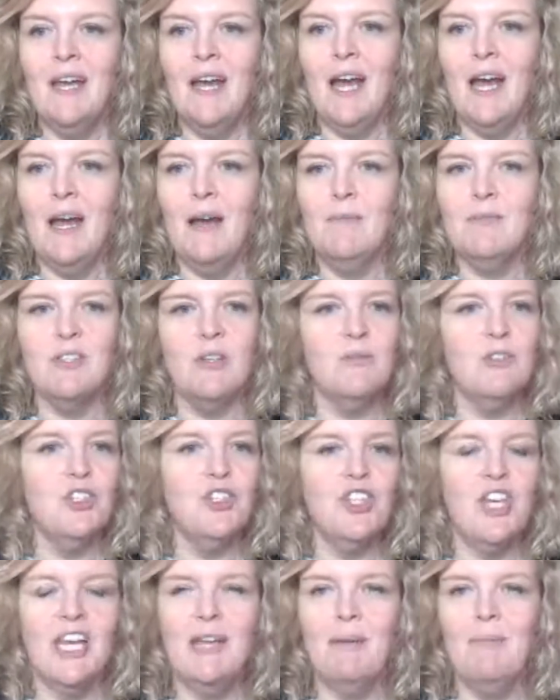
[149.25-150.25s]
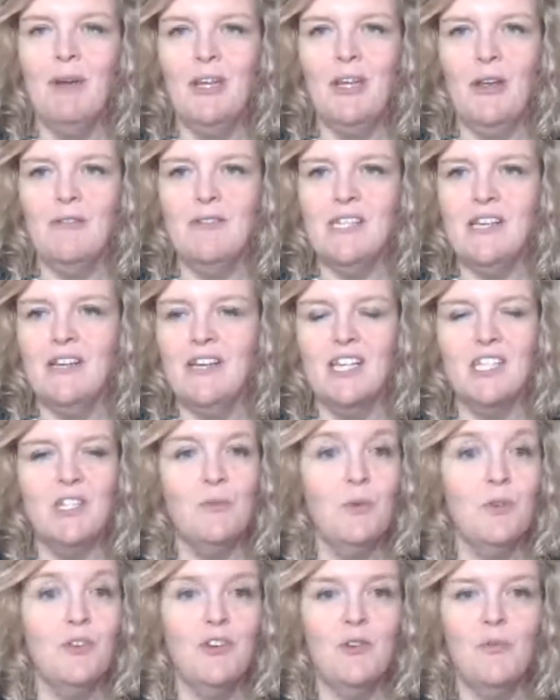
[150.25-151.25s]
So I'm just checking my notes here in case you're
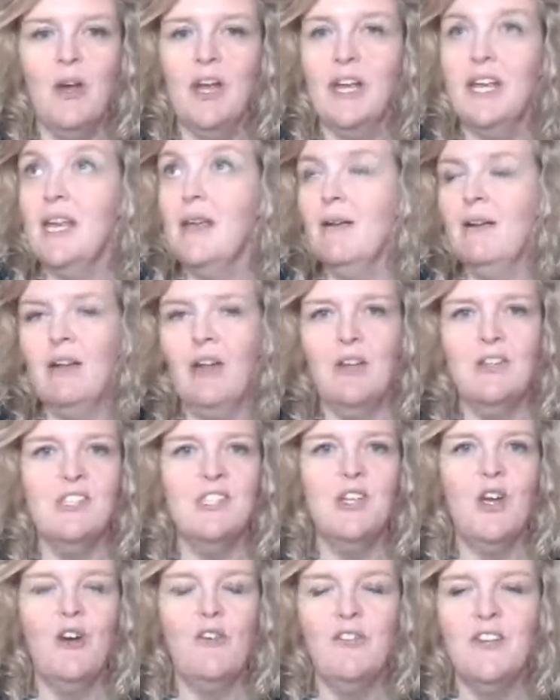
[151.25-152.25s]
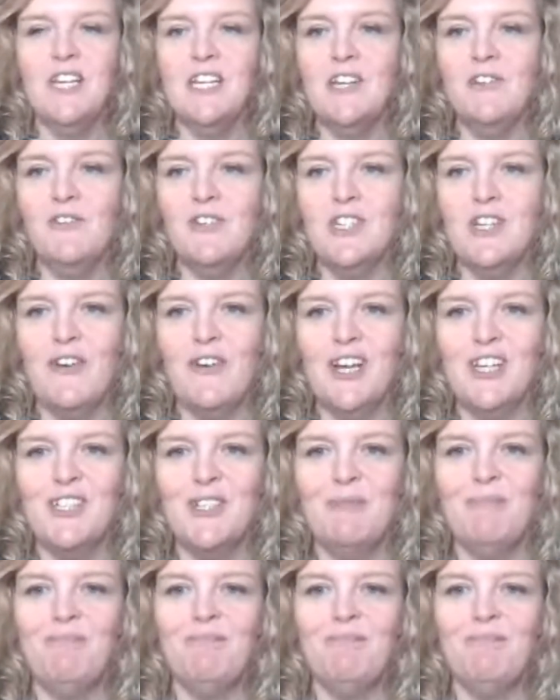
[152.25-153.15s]
wondering why I keep glancing off in a different direction.